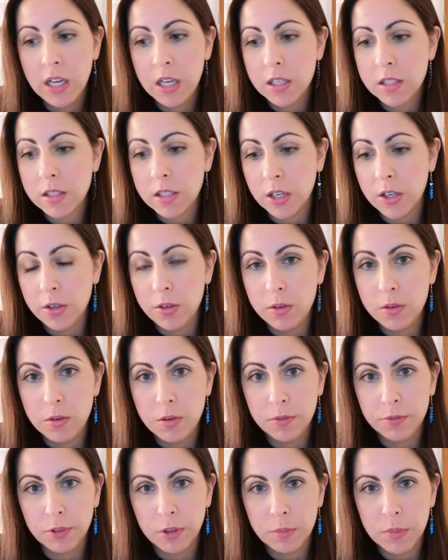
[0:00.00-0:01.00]

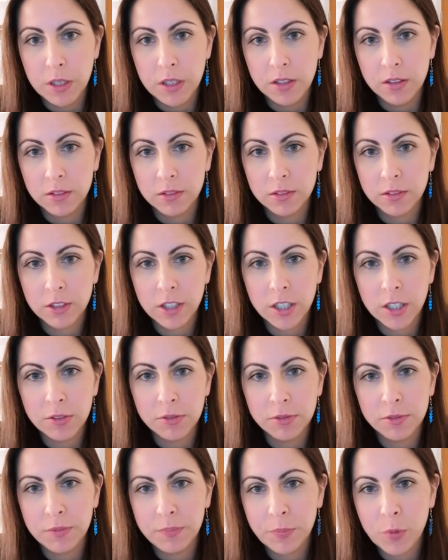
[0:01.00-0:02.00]
So from a kind
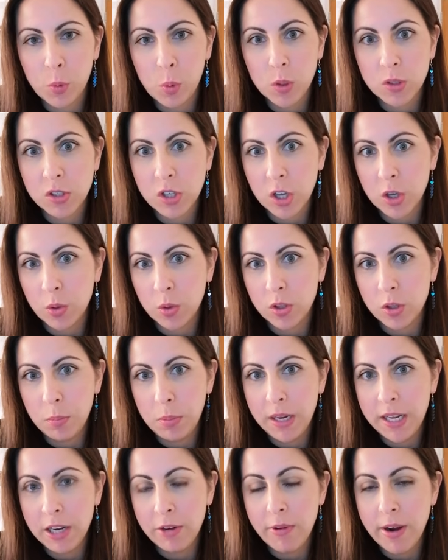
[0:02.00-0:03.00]
of what's going on the
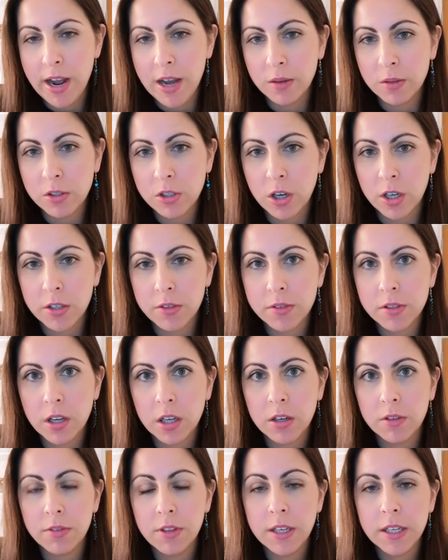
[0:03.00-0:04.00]
playground kind of
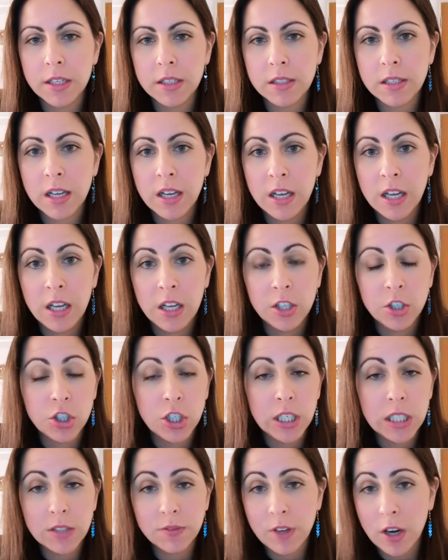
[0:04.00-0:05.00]
side of things,
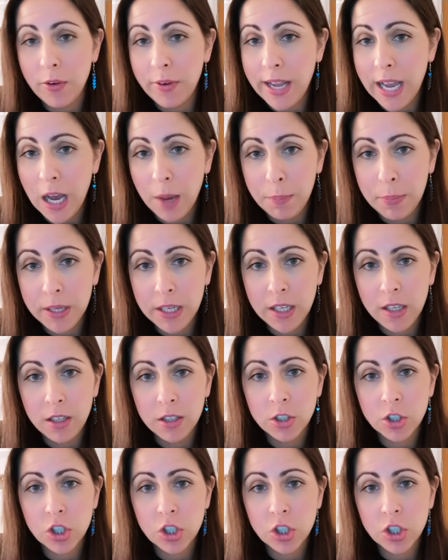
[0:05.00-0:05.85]
she's very happy.